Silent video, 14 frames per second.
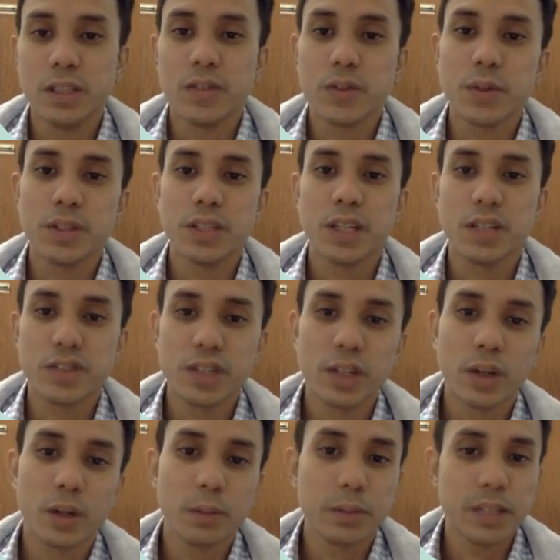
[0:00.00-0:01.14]
So it's actually
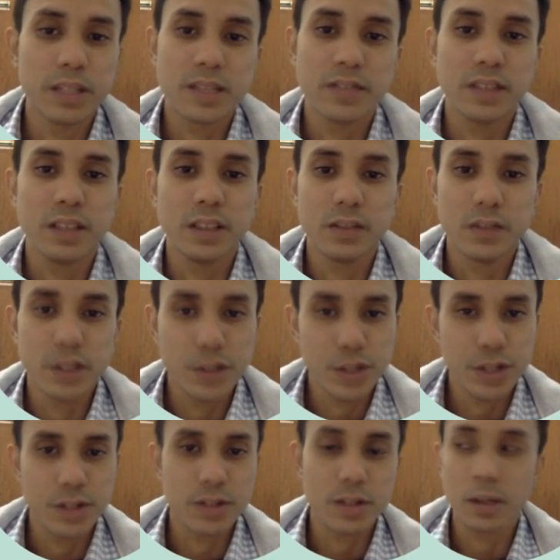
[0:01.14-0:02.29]
comprehensive
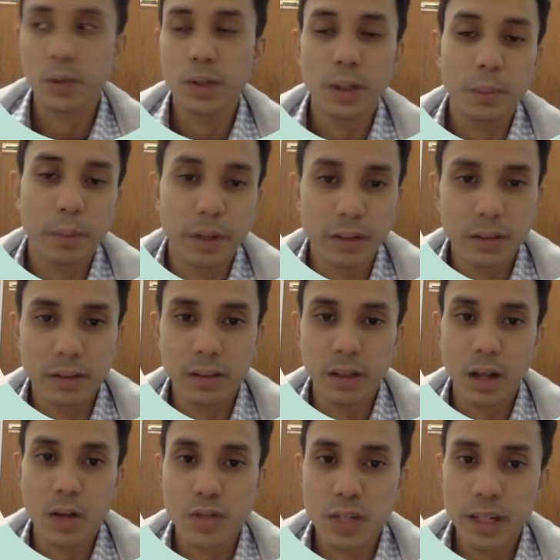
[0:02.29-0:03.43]
interventions, including parental
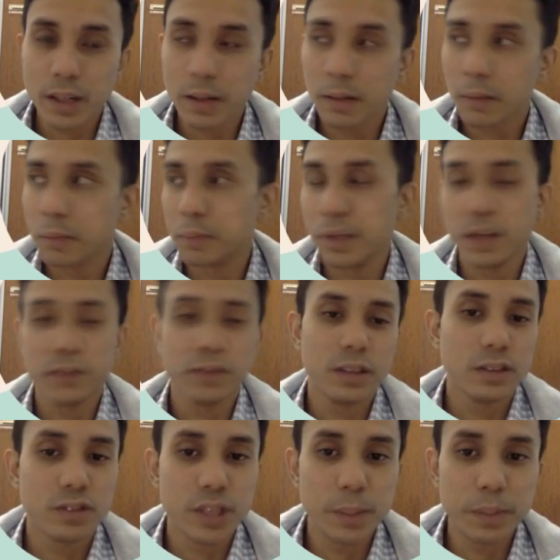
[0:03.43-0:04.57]
counseling, behavioral
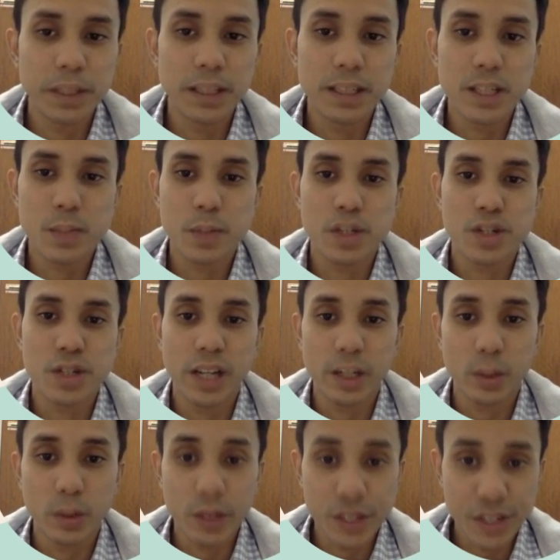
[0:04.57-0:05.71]
treatment, special
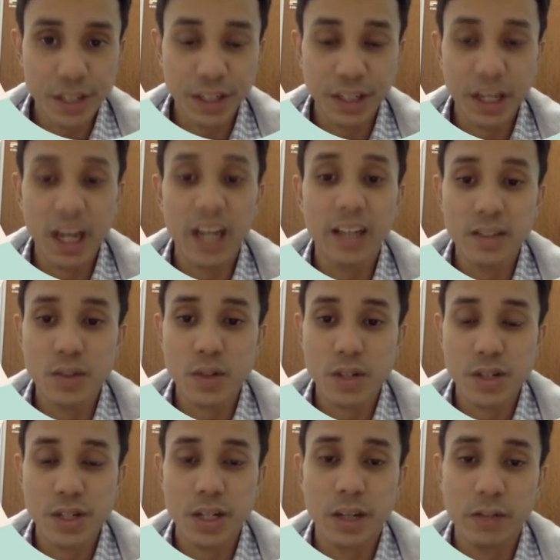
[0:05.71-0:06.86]
education in highly
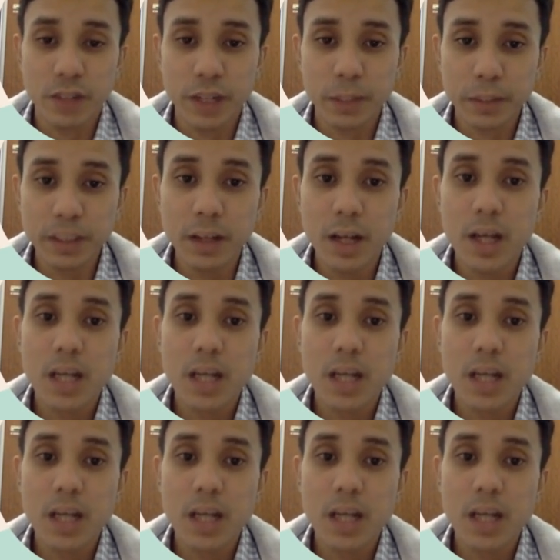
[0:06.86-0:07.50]
structured environment,